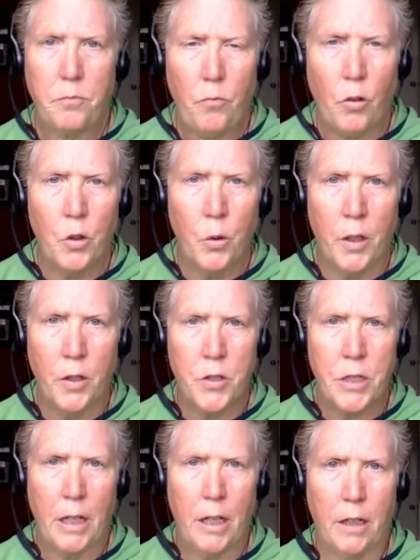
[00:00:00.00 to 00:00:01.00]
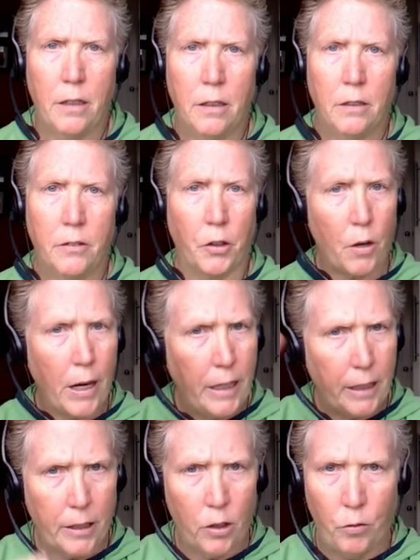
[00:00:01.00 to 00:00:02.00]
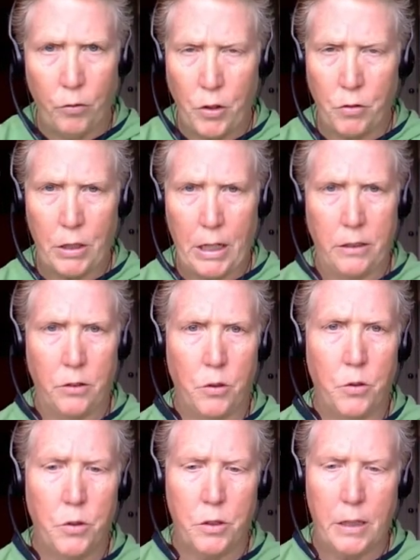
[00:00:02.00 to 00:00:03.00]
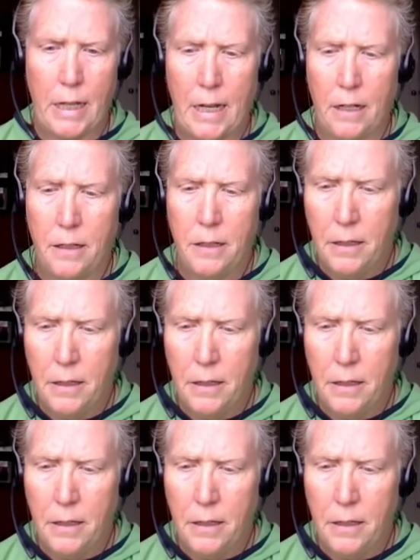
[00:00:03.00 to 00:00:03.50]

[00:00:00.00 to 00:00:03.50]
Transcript: you understand the grading, and hopefully you've gotten used to that.